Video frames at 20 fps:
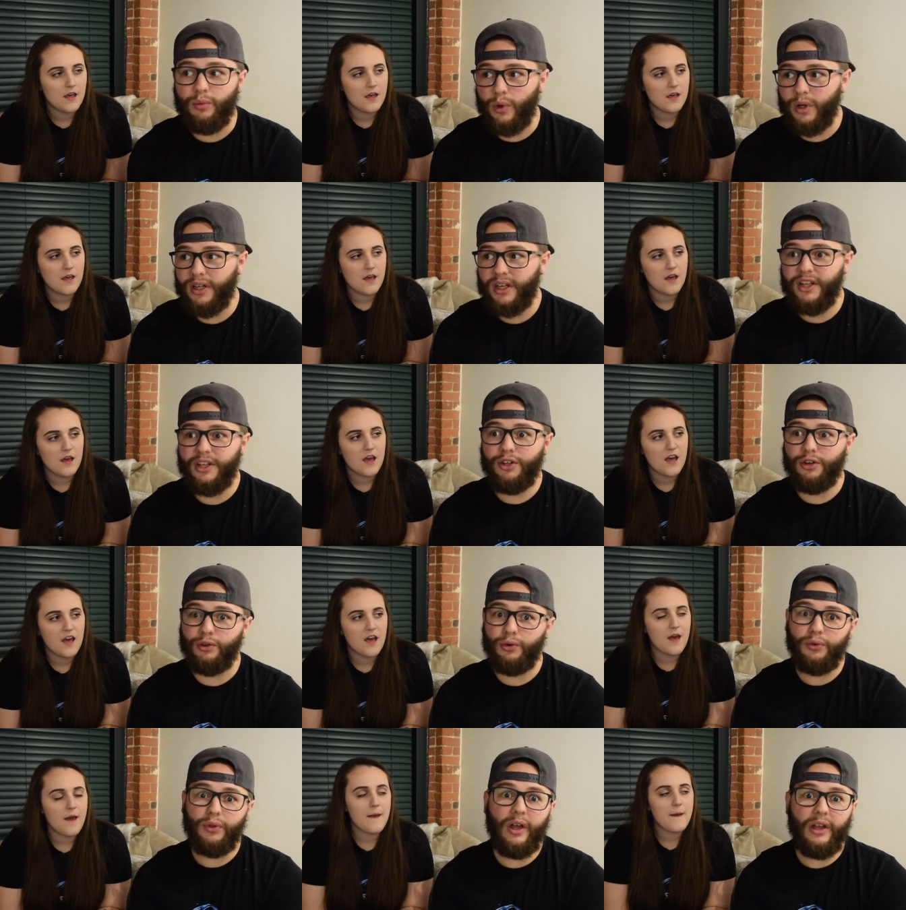Speaker 1: One in
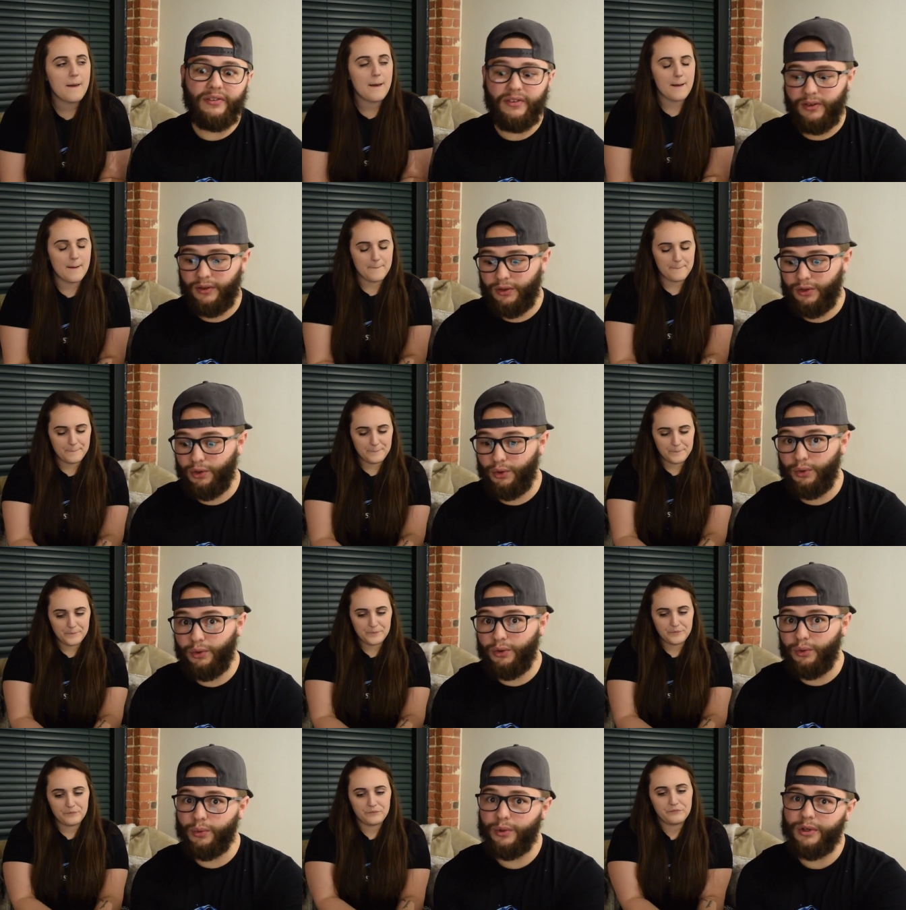your own life, and
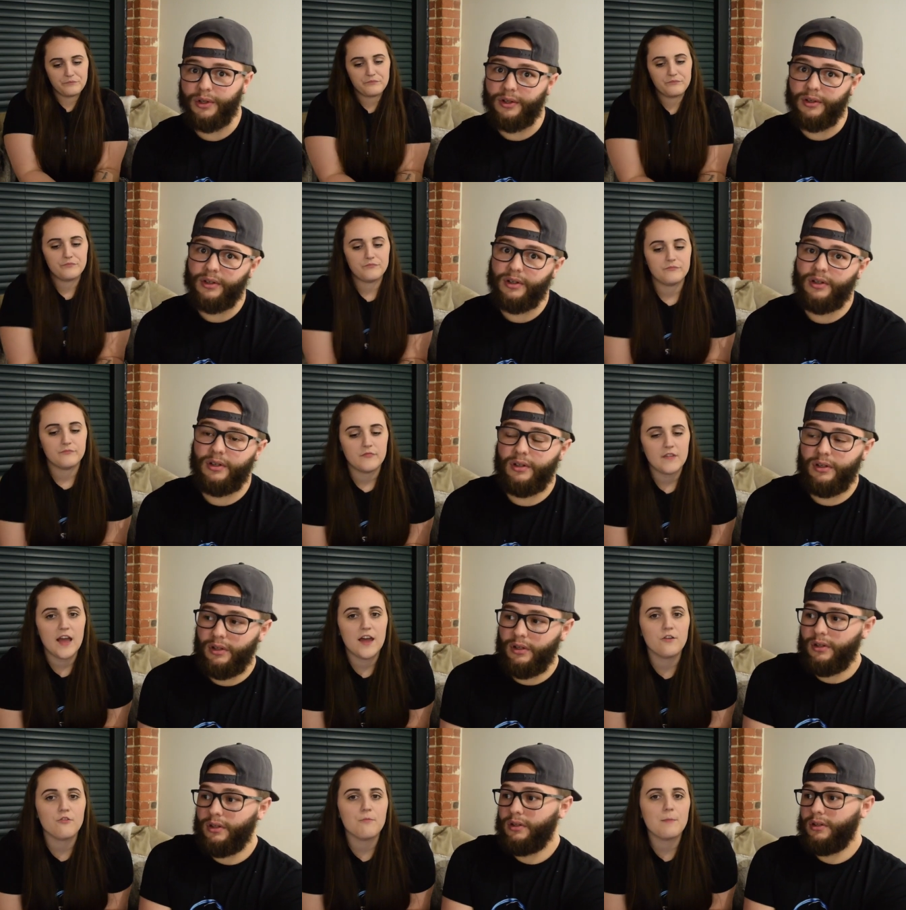two in the Word.
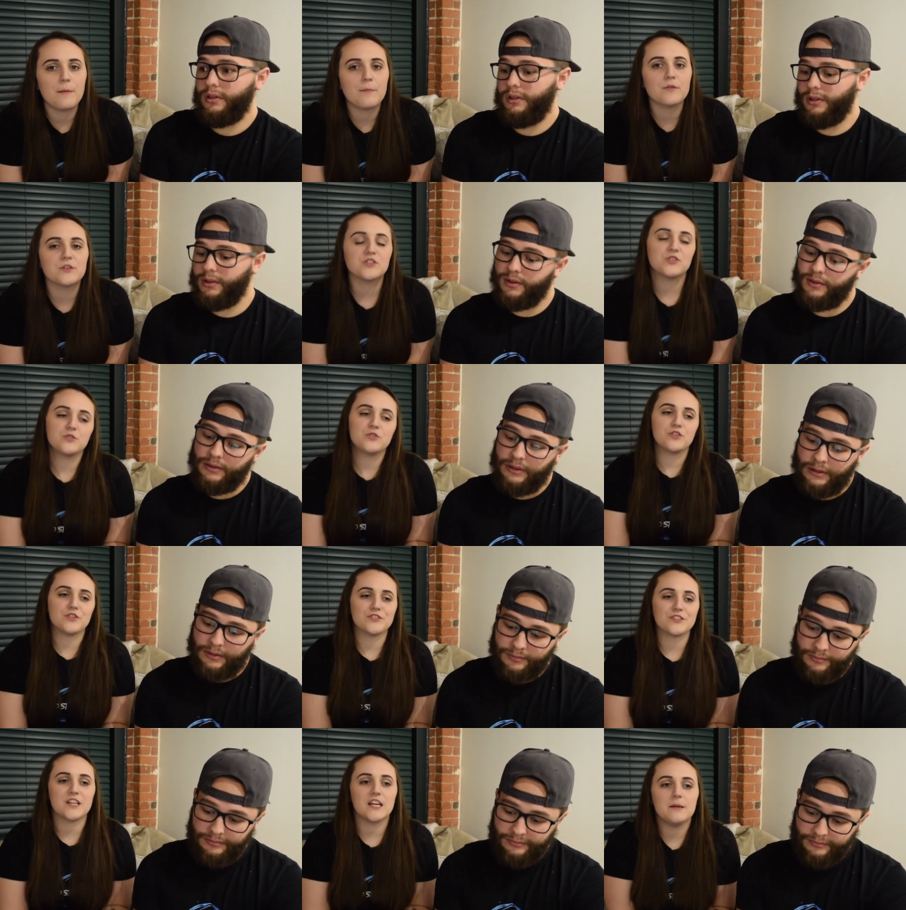
Speaker 2: And remember too,
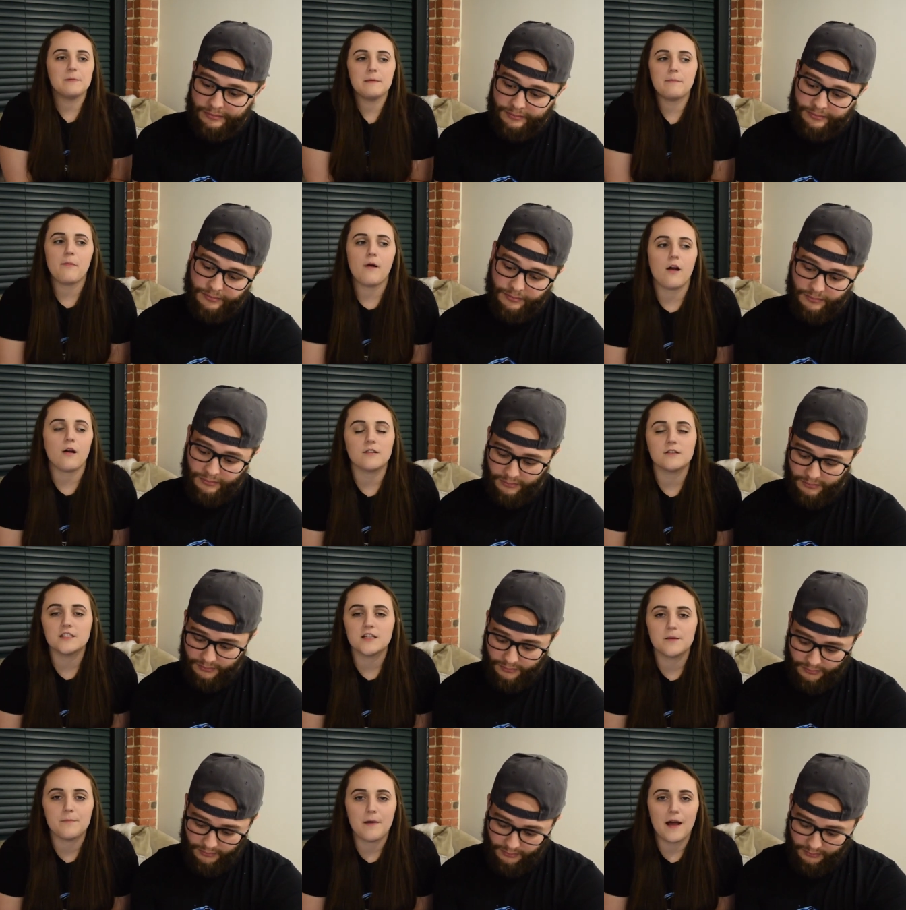there's going to be
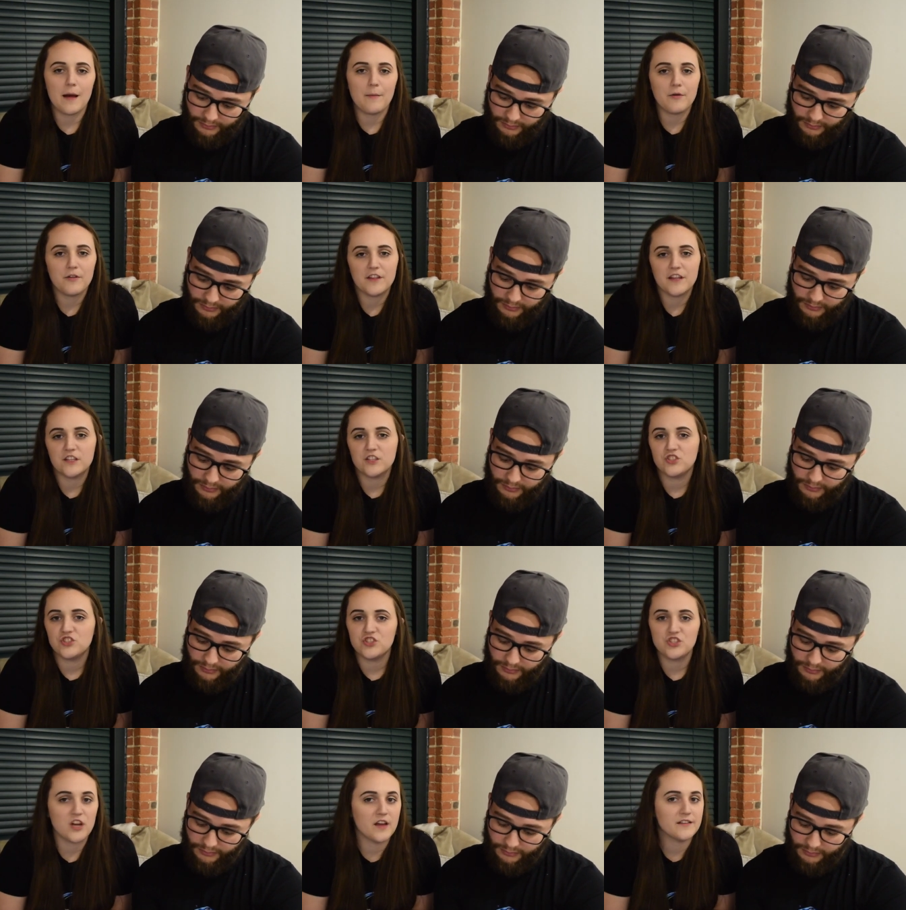parts of the Bible
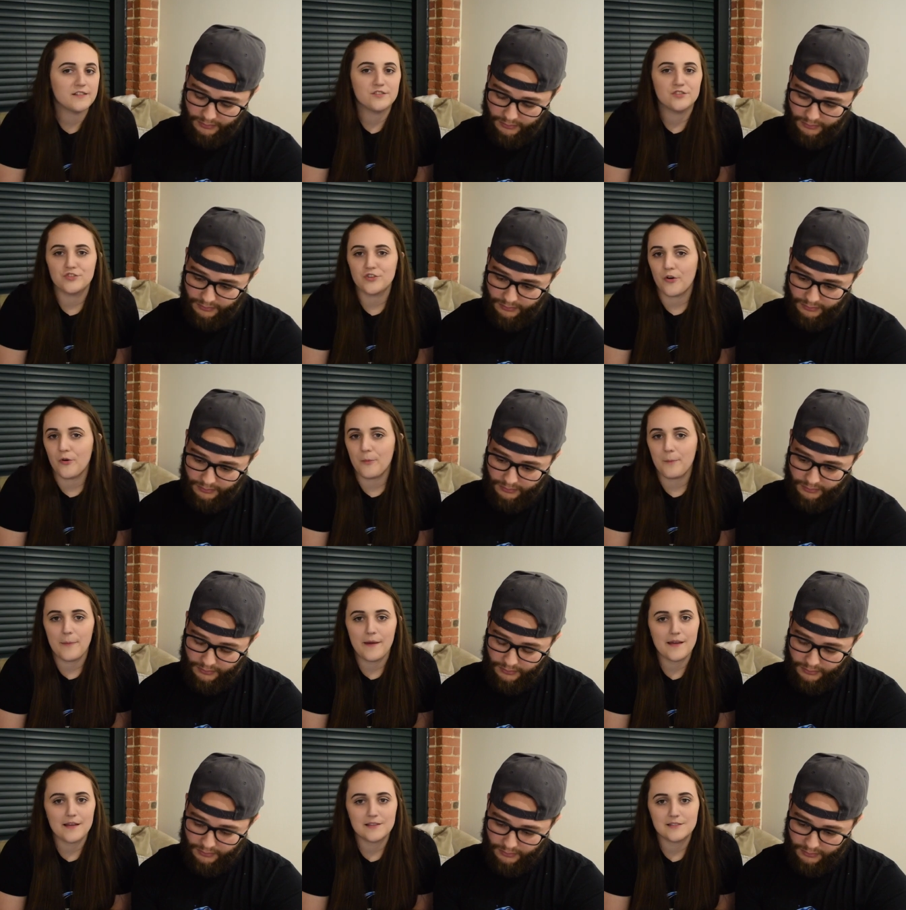that just
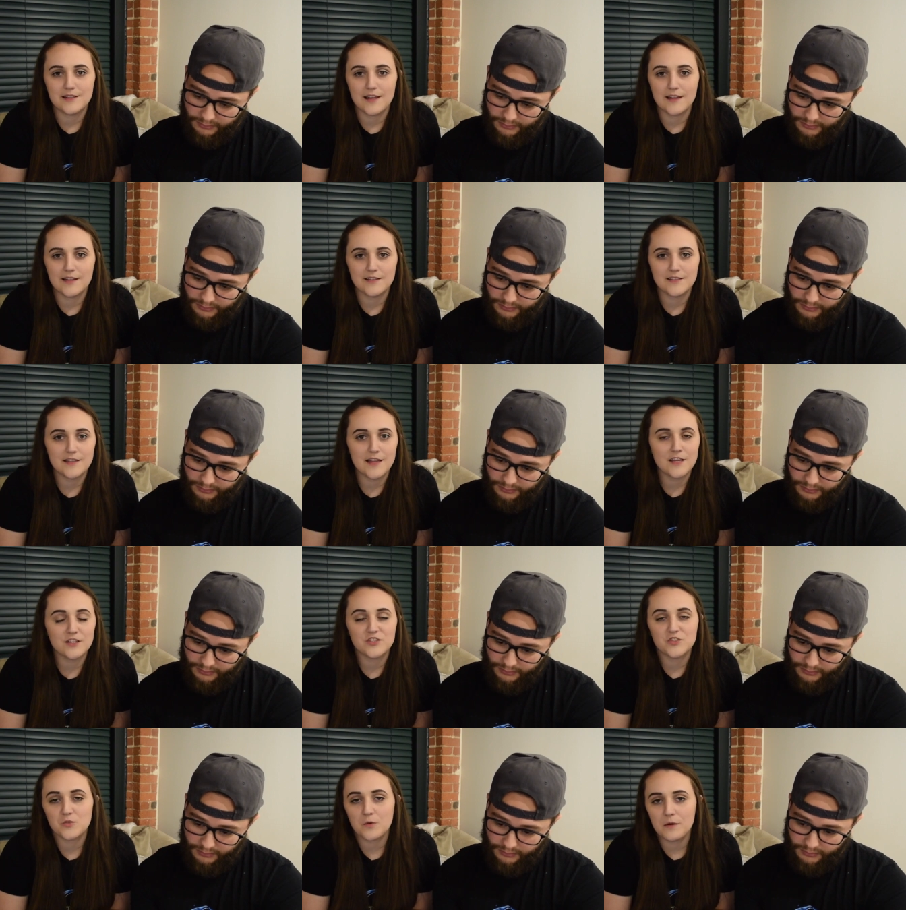don't make sense.
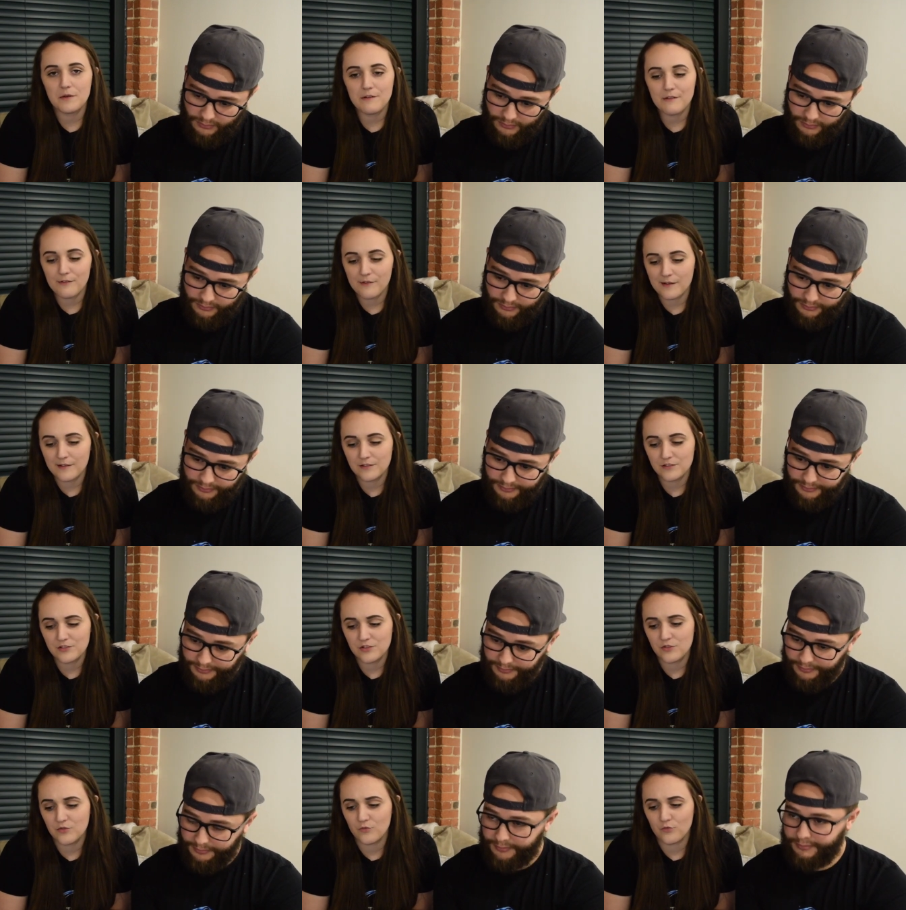That story we
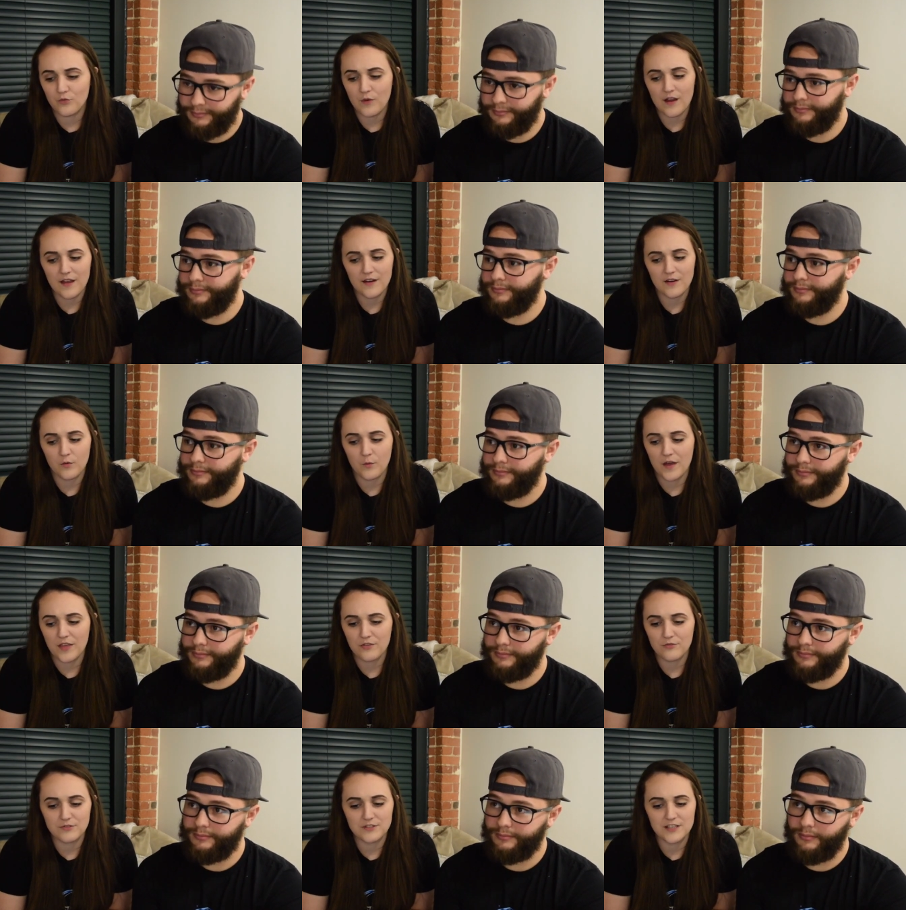read, read and
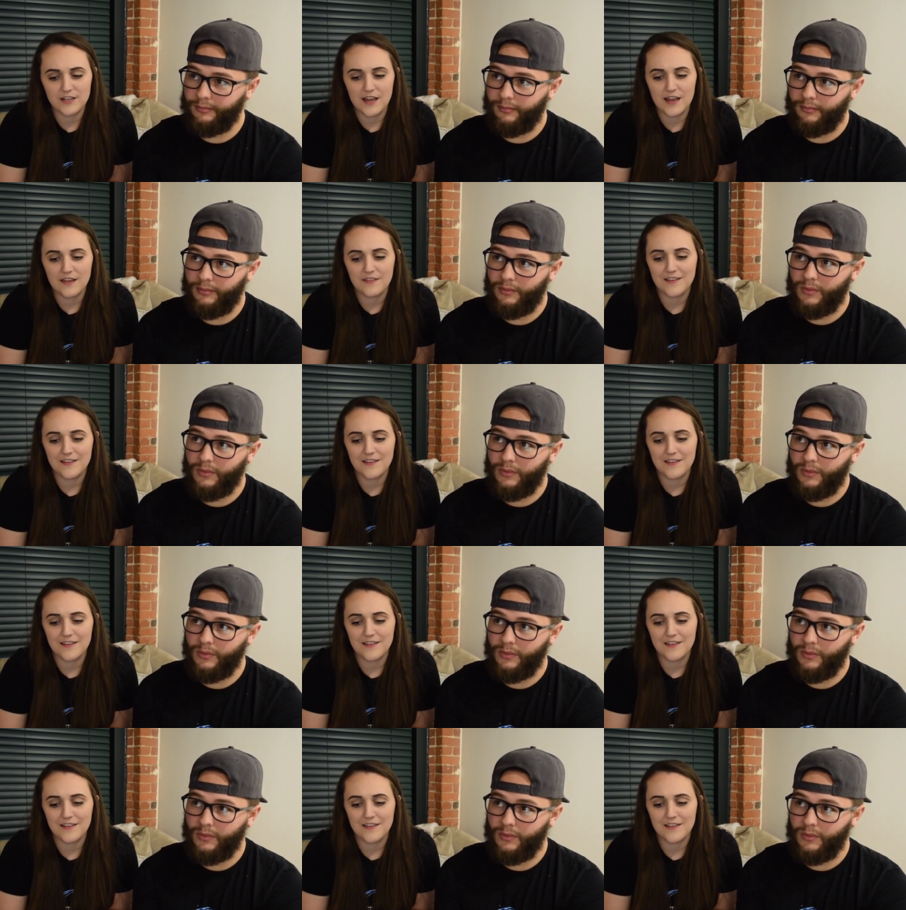went through today